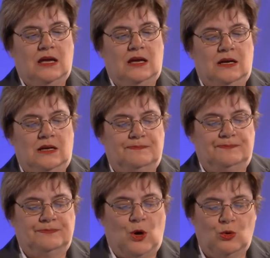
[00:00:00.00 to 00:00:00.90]

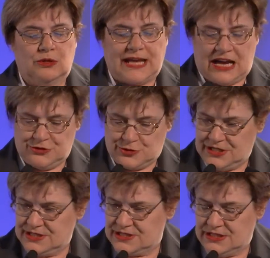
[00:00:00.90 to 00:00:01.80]
All
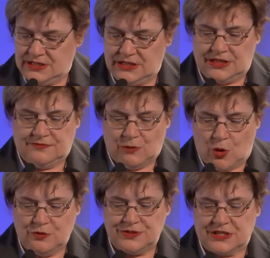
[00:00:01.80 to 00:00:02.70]
countries
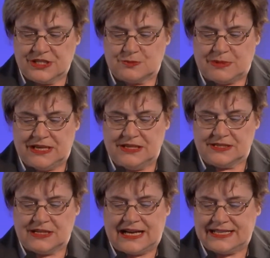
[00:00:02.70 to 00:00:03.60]
involved in
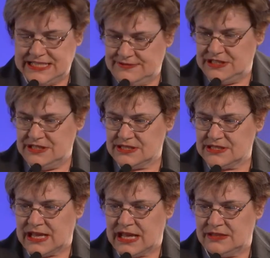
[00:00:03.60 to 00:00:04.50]
space
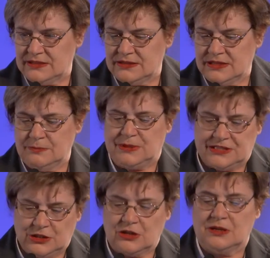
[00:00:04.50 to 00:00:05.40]
activities, and in
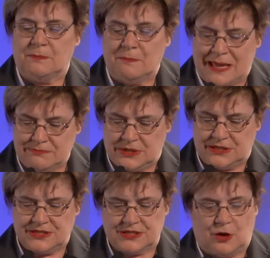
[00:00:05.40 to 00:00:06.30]
particular
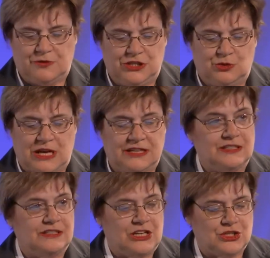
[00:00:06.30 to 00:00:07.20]
members of the
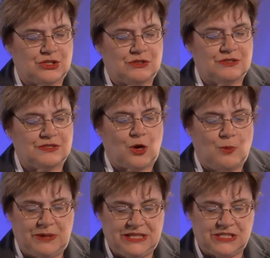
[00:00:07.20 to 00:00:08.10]
United Nations
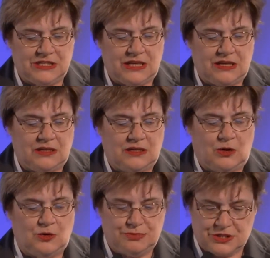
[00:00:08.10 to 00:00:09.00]
Committee
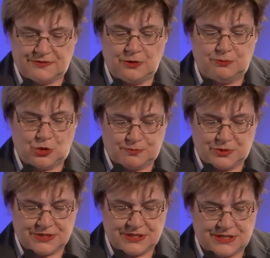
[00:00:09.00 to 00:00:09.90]
on Peaceful
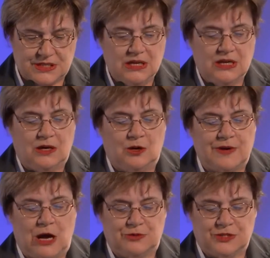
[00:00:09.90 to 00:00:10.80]
Purposes
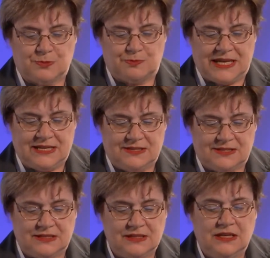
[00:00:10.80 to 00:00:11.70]
of Outer
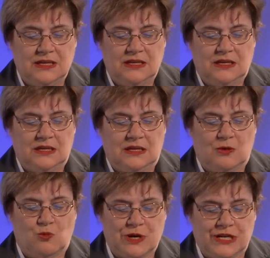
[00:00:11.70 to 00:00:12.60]
Space,
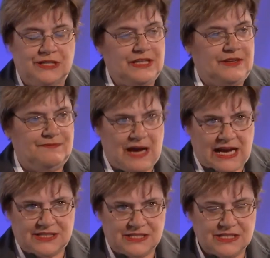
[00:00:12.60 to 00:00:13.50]
were
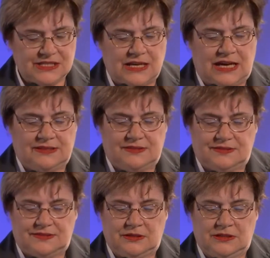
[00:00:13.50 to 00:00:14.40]
invited
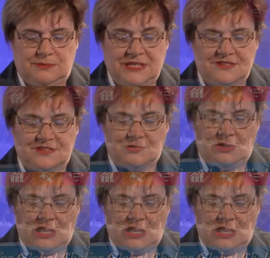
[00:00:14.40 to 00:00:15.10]
at ministerial